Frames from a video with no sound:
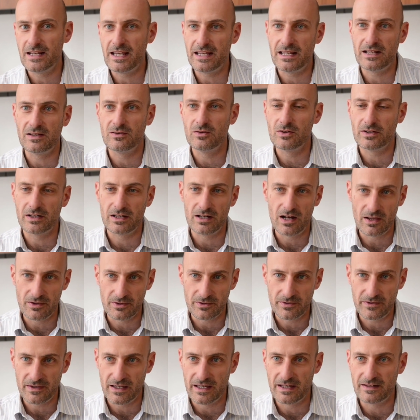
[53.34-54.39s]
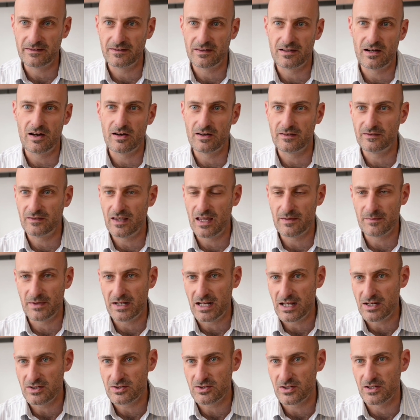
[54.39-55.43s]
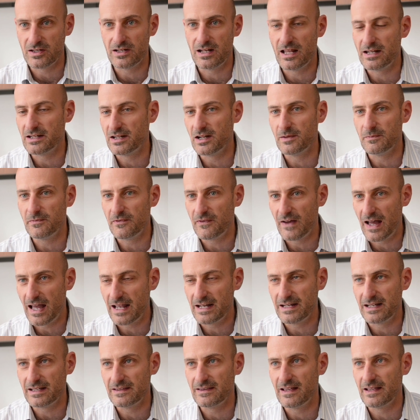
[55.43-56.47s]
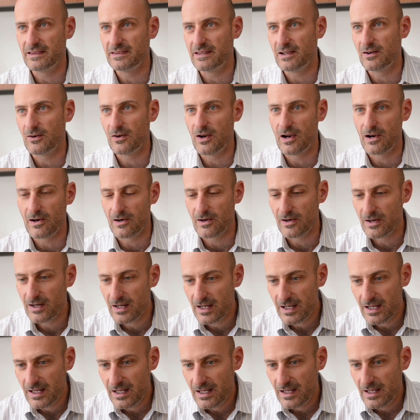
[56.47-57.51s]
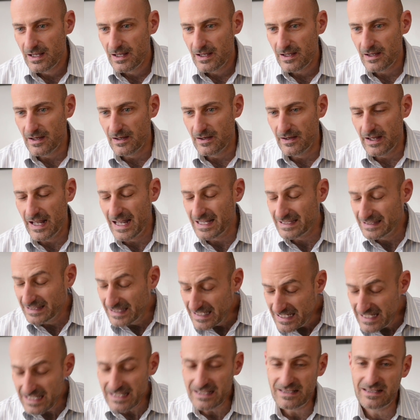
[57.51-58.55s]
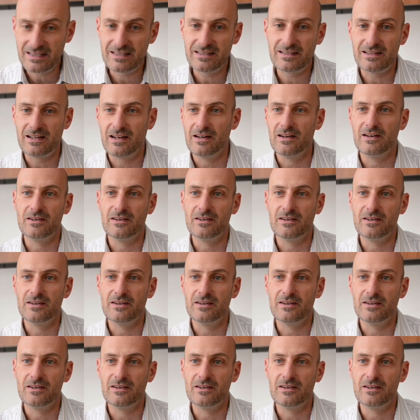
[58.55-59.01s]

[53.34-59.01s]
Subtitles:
taking a look at other things in our examination and ended up finding that there are at least